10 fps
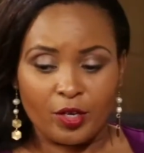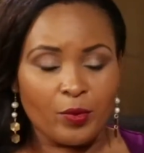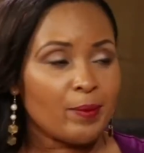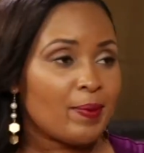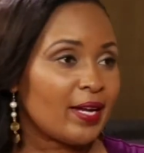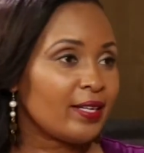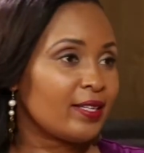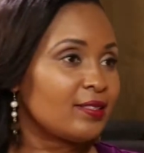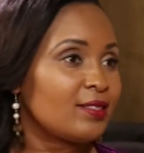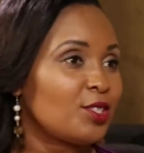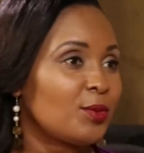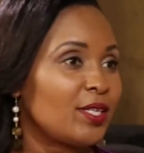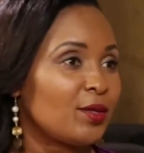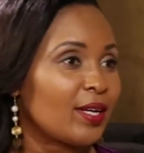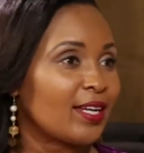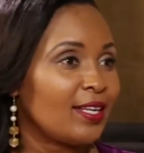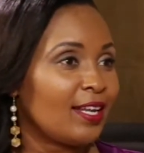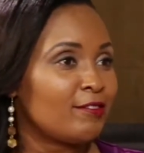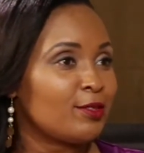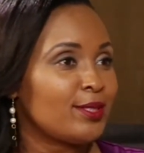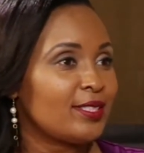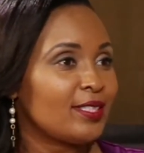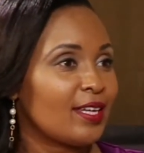Going back, doing your A levels